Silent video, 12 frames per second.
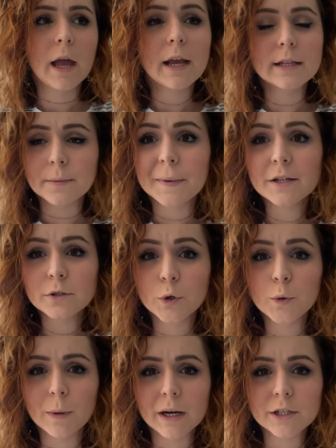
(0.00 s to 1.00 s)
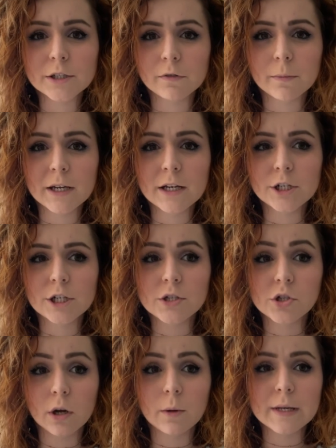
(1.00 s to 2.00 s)
It's a bit too much for me. She's
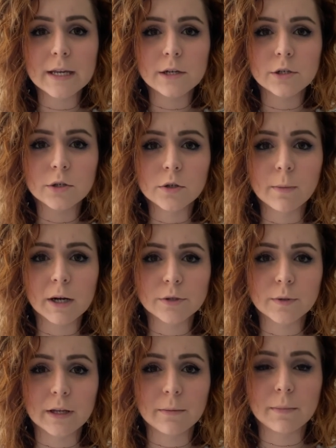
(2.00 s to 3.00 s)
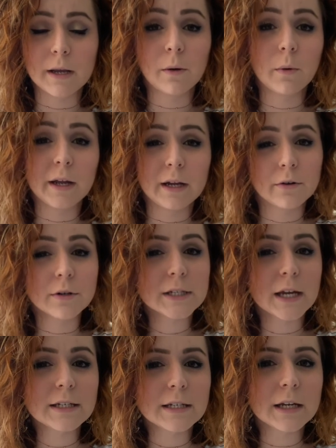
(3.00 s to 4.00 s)
going in too much with it and being quite
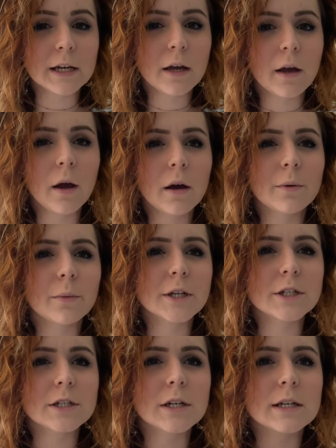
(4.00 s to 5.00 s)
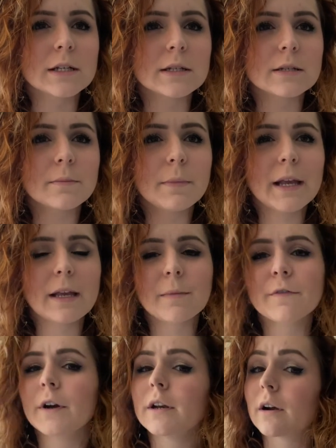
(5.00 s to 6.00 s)
irritating, which is making me
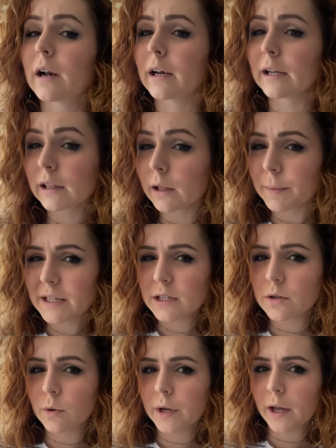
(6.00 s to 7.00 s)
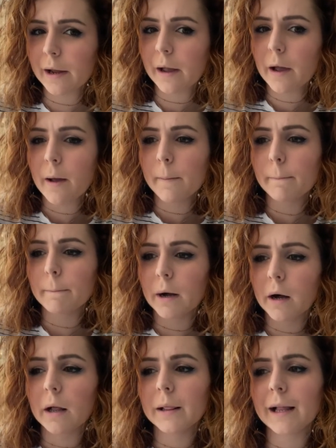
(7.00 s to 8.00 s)
find her a little bit annoying,
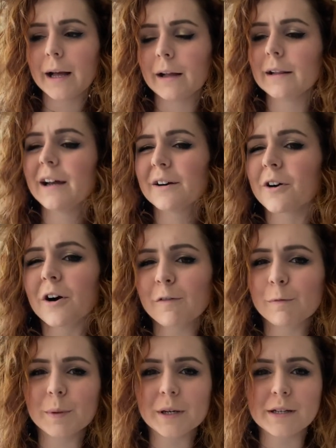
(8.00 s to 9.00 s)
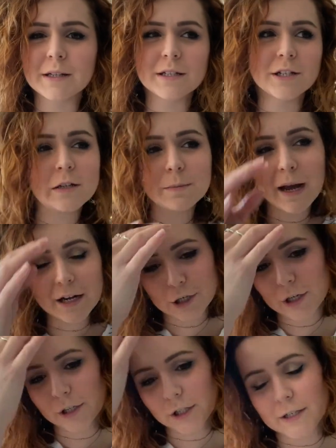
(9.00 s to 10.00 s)
but I'll let her off because she's
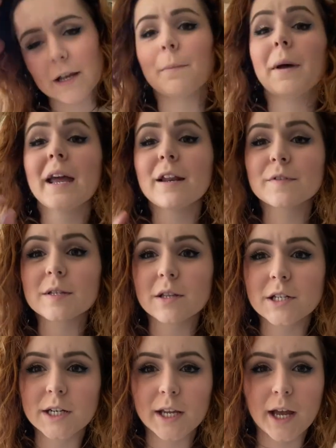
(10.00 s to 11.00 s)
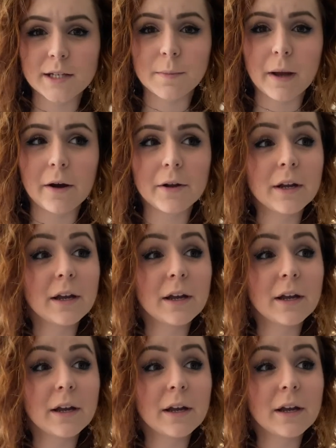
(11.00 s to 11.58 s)
passionate, she's campaigning for something she cares about.